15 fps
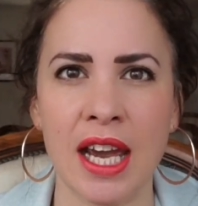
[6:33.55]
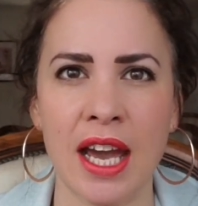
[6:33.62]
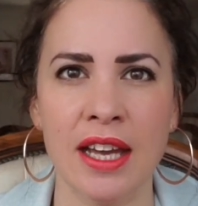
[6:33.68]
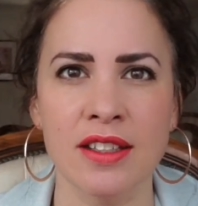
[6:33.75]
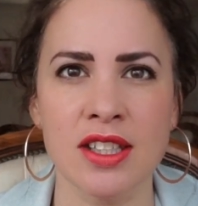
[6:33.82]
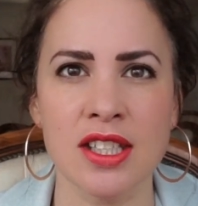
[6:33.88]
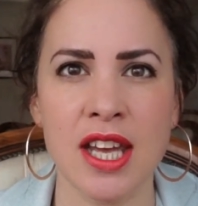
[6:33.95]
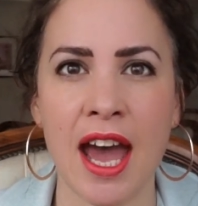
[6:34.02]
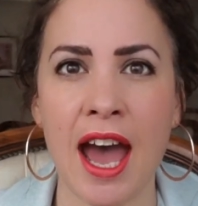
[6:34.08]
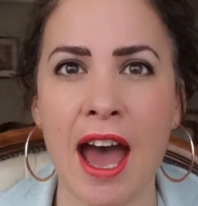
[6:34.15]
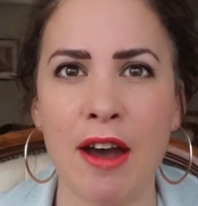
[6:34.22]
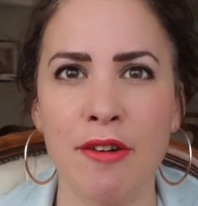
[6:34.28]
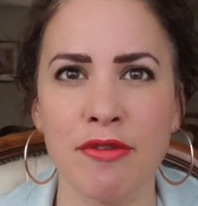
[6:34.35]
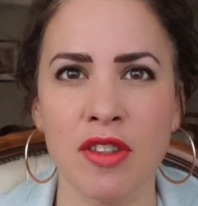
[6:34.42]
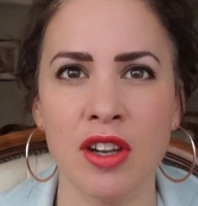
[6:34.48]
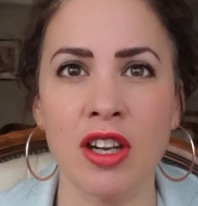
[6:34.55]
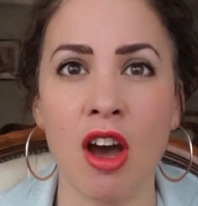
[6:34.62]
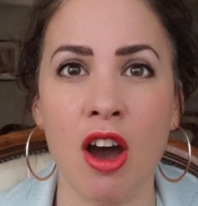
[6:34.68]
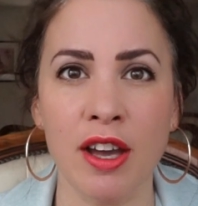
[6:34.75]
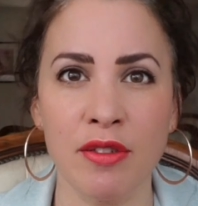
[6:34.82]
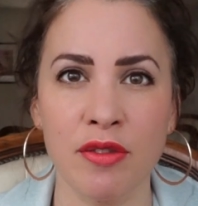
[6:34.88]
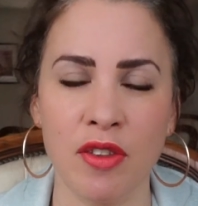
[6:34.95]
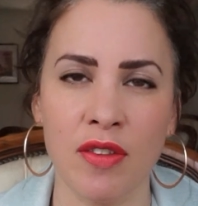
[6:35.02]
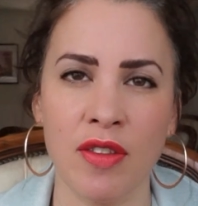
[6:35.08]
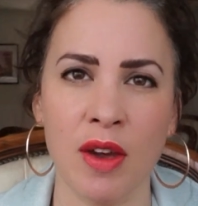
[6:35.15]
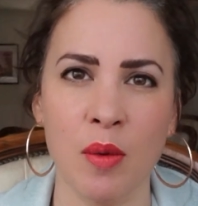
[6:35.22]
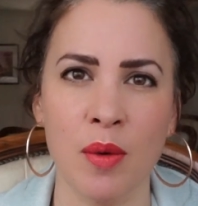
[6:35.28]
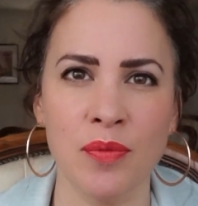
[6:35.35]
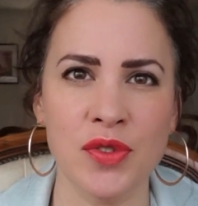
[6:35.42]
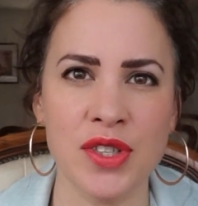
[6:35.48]
and to have the life that they
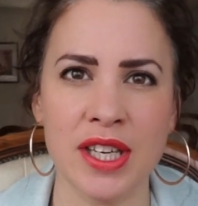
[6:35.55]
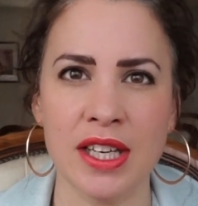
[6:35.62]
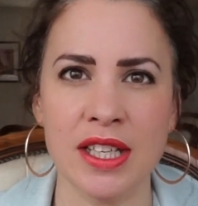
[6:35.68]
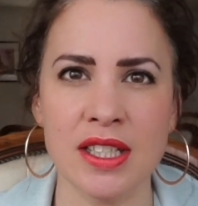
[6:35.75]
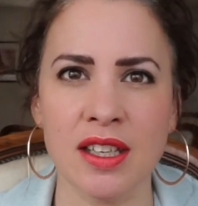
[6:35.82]
wanted.